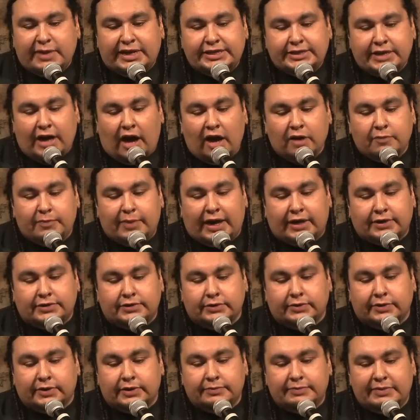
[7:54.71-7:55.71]
talk back
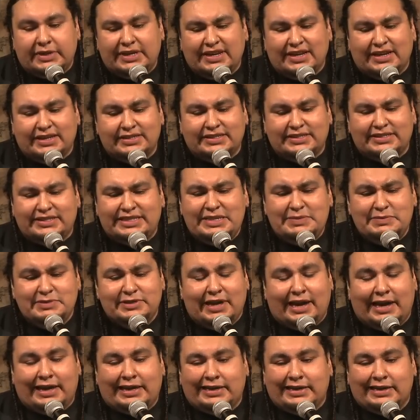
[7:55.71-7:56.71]
to it, because it seems
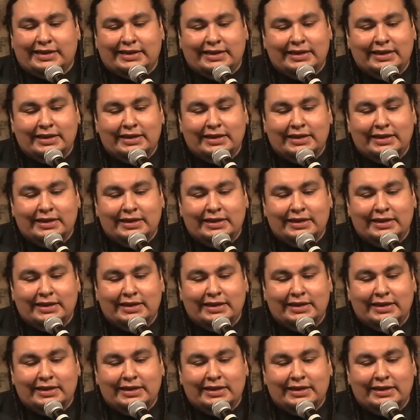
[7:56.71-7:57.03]
like